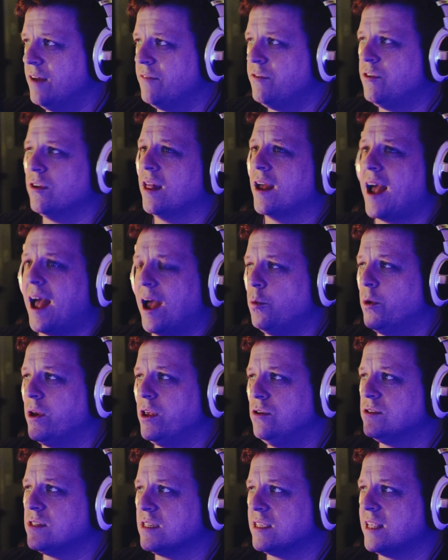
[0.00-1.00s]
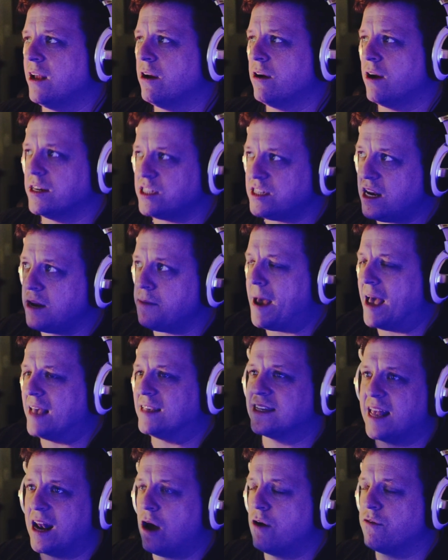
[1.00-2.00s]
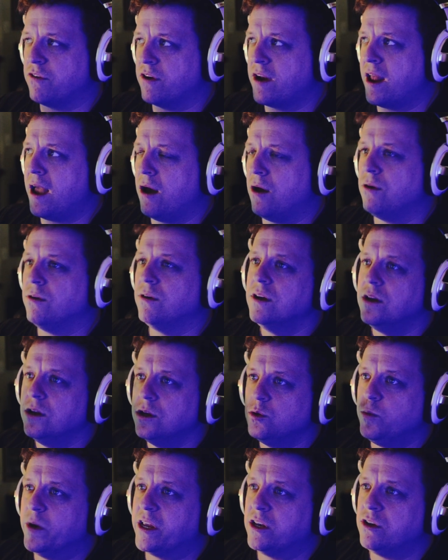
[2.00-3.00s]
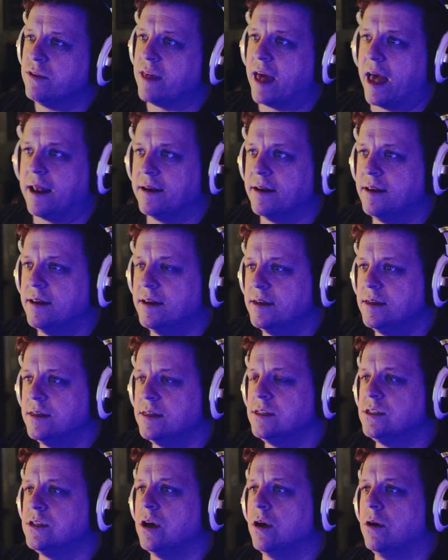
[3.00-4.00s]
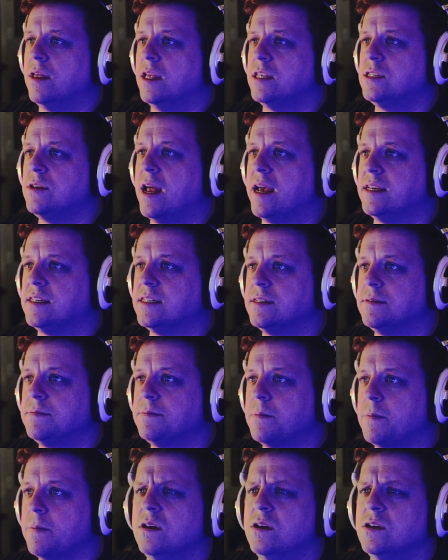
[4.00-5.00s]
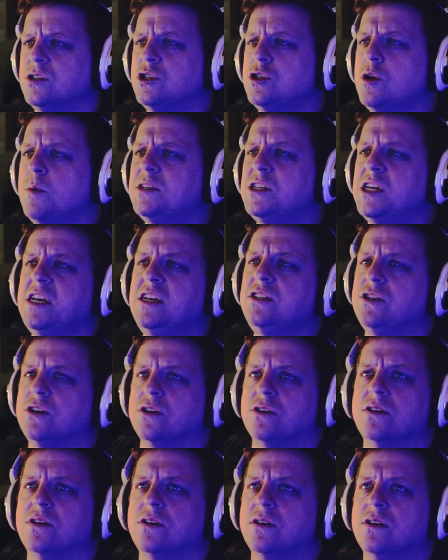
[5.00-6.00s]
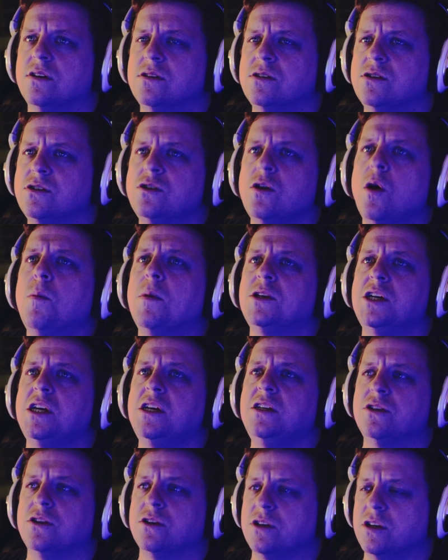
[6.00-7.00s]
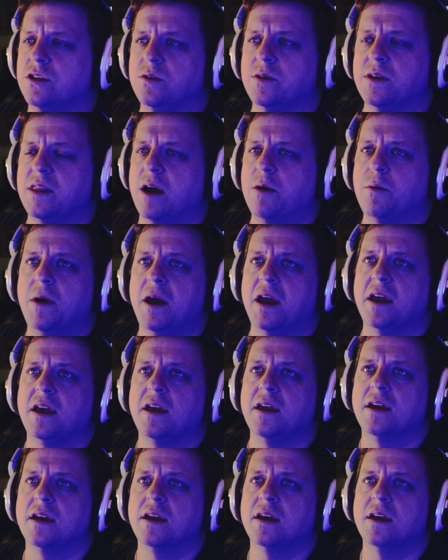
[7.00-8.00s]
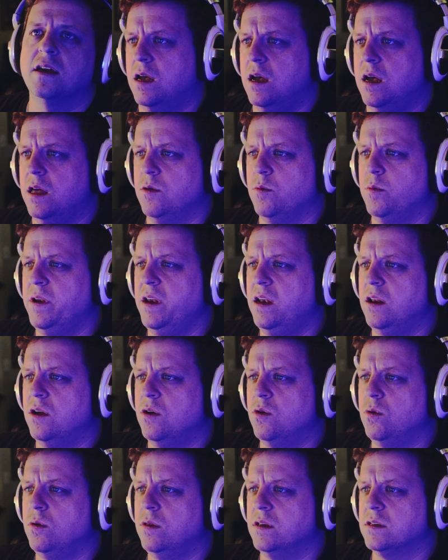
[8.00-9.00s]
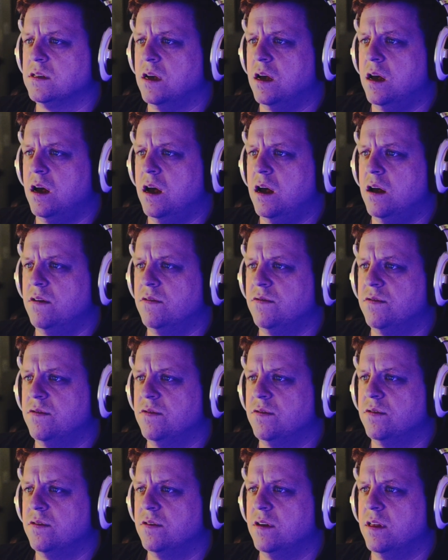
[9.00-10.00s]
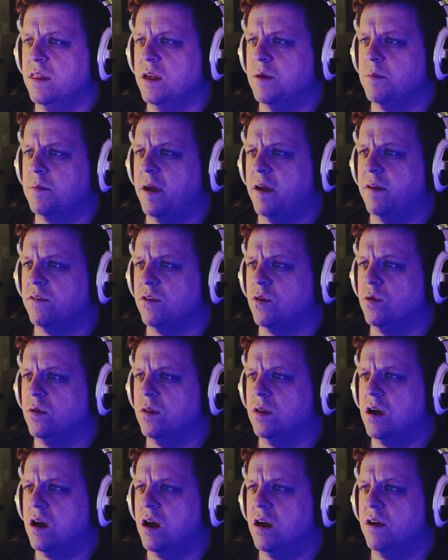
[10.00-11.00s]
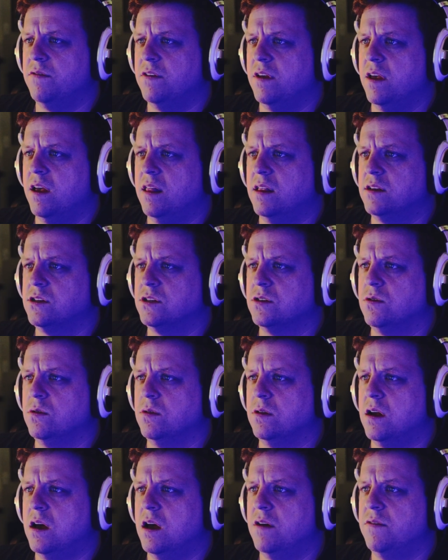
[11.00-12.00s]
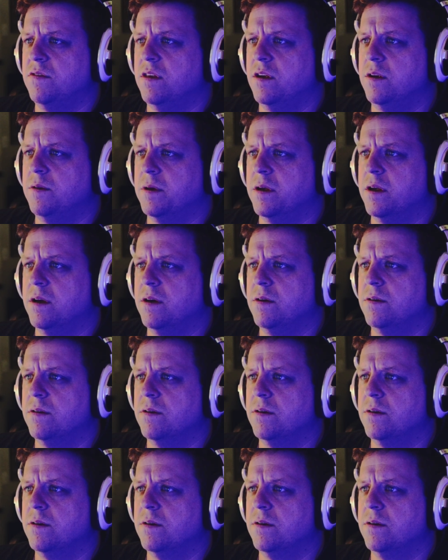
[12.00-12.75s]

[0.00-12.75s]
If you're like, I want to use this later, I just need to mask it out for now, we could do that. So that's nice. So much easier to do it that way. Either we need to cool this off. I think I might have to cool it off. Yeah, let's just cool it off. There we go.